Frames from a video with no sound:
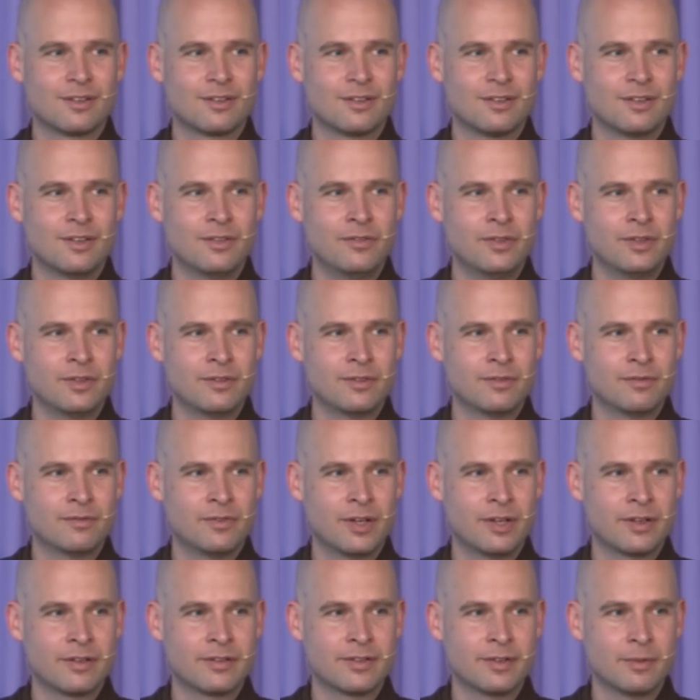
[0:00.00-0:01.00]
living
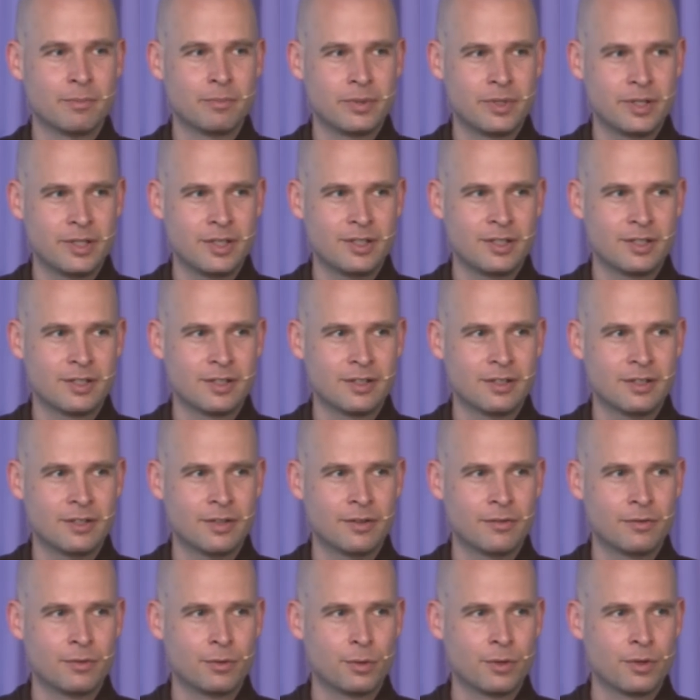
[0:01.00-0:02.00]
very simply in
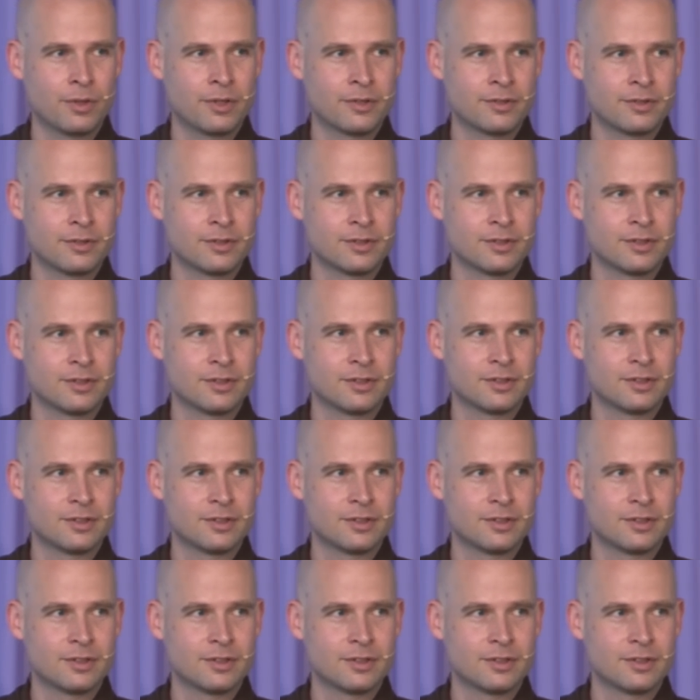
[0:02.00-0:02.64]
the forest.